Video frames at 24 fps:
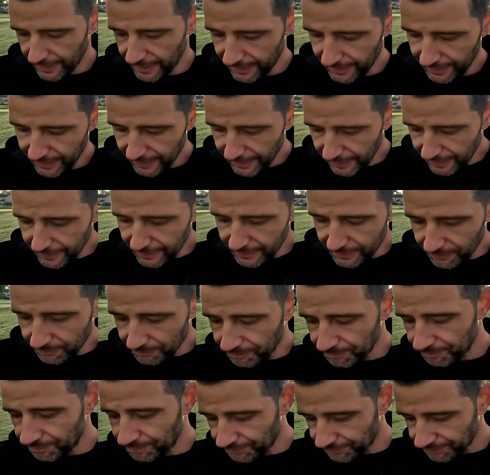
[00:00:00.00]
And then
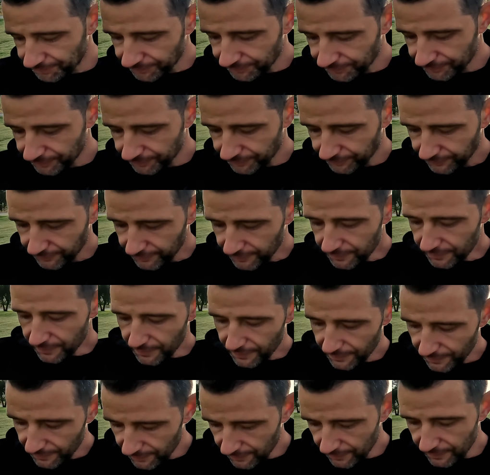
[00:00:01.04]

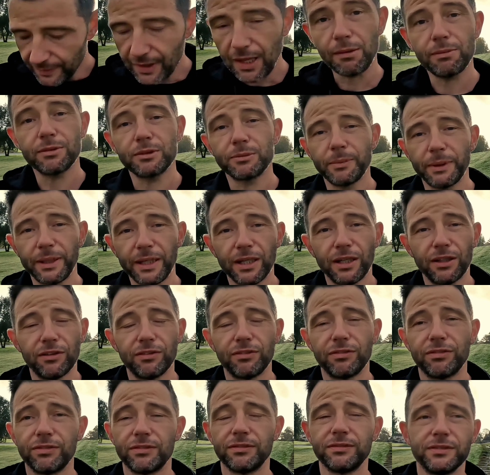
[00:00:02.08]
that was me
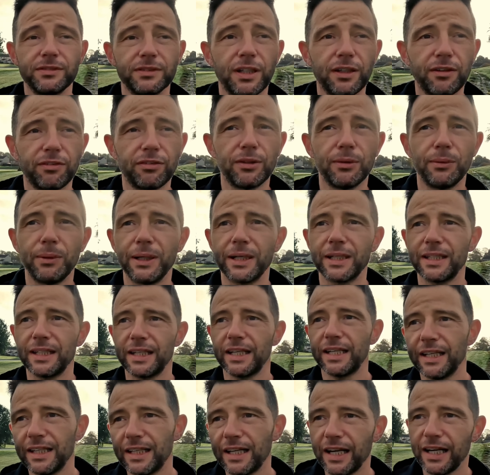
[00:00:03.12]
off the wagon
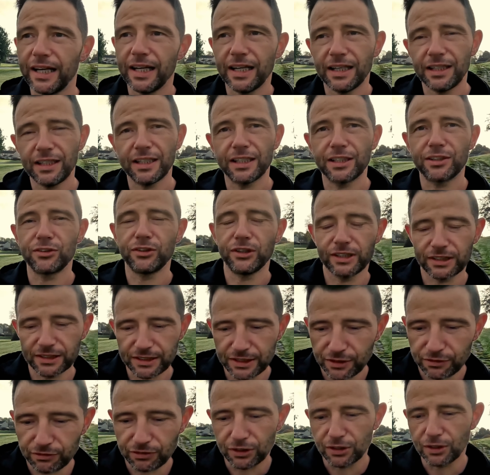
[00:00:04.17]
again. I ate like
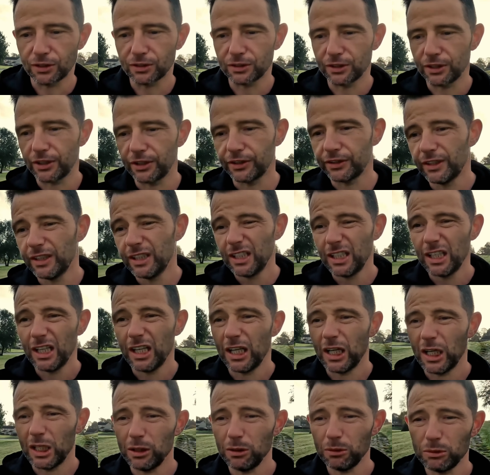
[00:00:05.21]
crazy over lockdown,
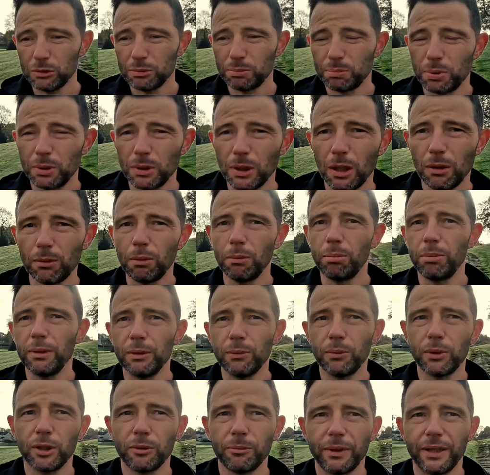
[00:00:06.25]
and it was
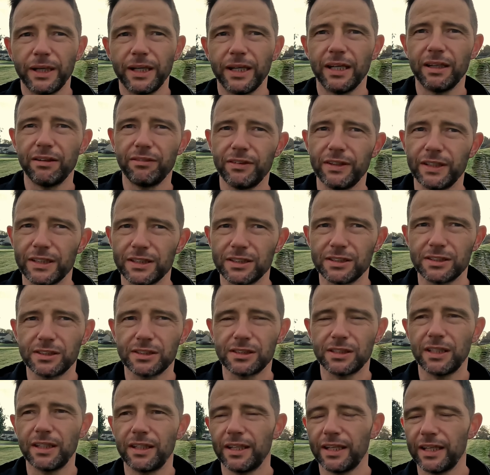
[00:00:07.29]
probably one of my
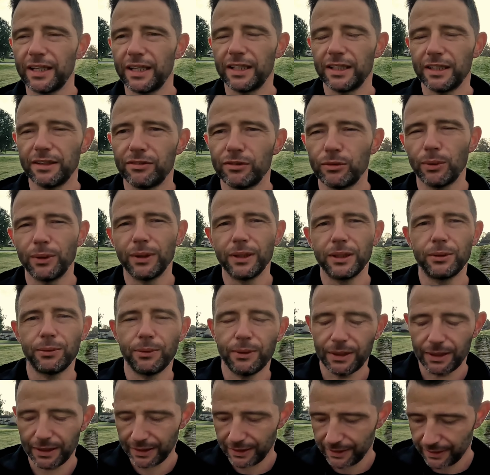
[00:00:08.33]
heaviest at the end of
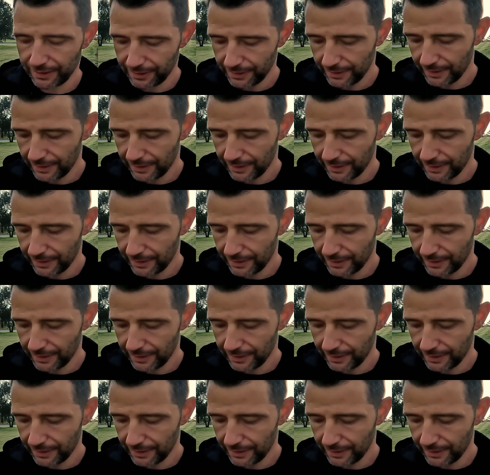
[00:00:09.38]
2020.